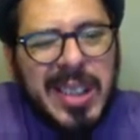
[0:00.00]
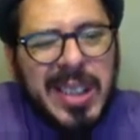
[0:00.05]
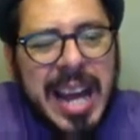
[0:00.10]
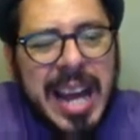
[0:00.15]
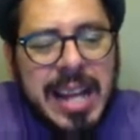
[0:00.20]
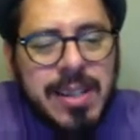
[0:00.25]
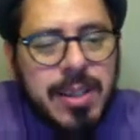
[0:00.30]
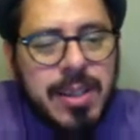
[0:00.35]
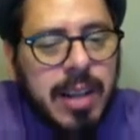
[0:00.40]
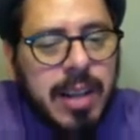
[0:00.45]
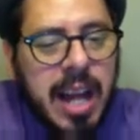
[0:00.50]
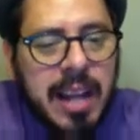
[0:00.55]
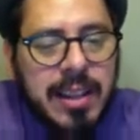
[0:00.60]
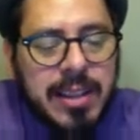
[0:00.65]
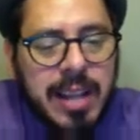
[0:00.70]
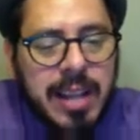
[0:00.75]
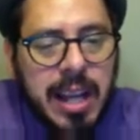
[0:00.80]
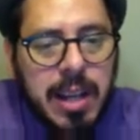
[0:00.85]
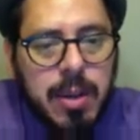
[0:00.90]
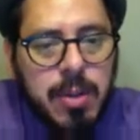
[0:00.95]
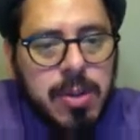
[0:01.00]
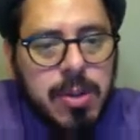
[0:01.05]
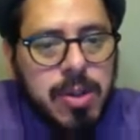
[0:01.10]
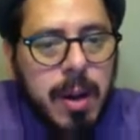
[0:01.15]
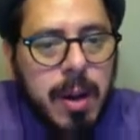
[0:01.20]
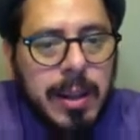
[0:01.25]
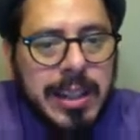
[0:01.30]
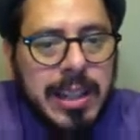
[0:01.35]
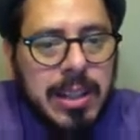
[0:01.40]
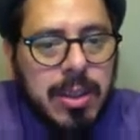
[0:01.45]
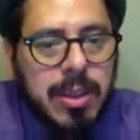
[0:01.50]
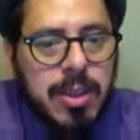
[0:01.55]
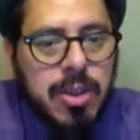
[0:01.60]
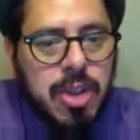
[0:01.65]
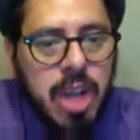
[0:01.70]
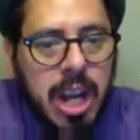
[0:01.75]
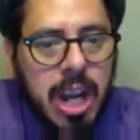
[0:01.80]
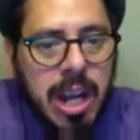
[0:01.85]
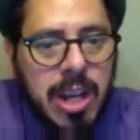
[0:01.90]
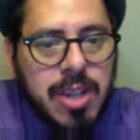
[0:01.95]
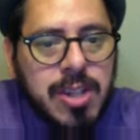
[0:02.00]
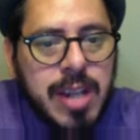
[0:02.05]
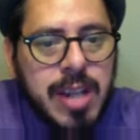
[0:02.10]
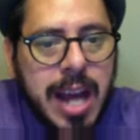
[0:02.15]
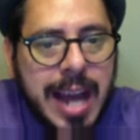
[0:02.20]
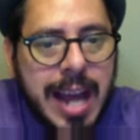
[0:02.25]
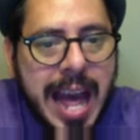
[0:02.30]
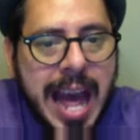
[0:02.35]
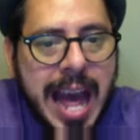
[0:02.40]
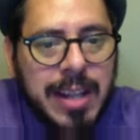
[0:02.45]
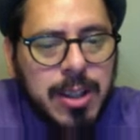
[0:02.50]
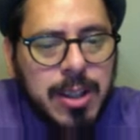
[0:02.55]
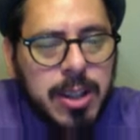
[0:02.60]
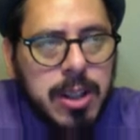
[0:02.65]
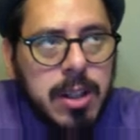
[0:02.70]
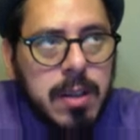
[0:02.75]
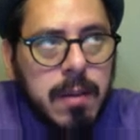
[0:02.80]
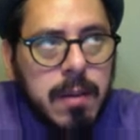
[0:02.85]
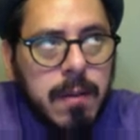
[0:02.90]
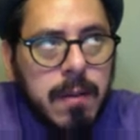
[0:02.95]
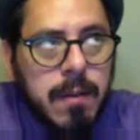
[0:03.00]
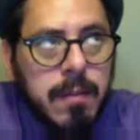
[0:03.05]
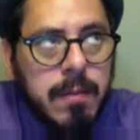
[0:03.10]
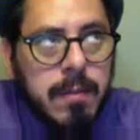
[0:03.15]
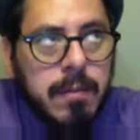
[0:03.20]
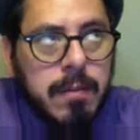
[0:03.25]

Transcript: well, cats are not dangerous, so I need to change that adjective.